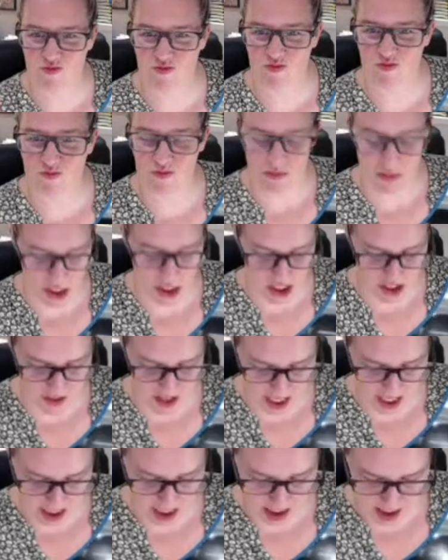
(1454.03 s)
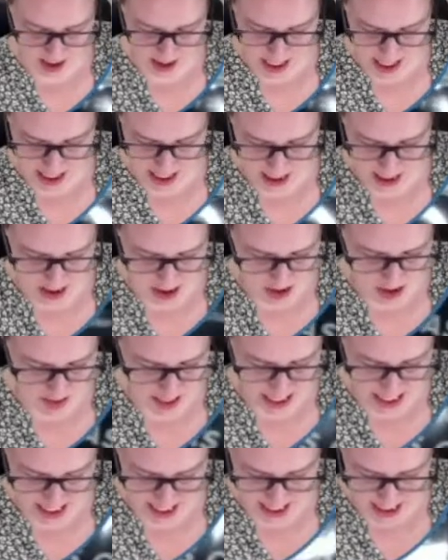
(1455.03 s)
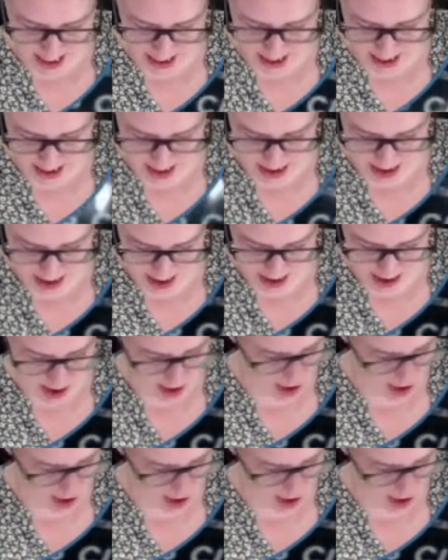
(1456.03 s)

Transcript: What do you reckon? Season's Greetings,